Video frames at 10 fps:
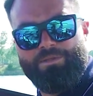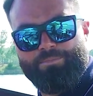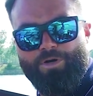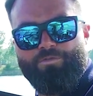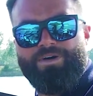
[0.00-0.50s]
the
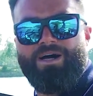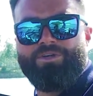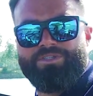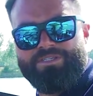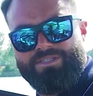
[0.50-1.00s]

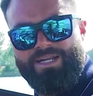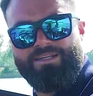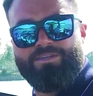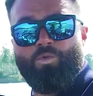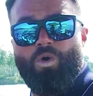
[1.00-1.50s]
profiles, the
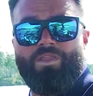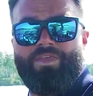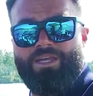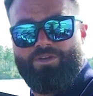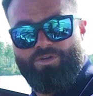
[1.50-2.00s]
settings, and what
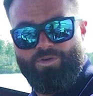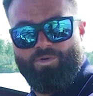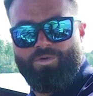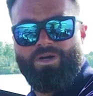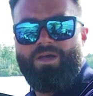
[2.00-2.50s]
they
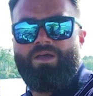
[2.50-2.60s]
do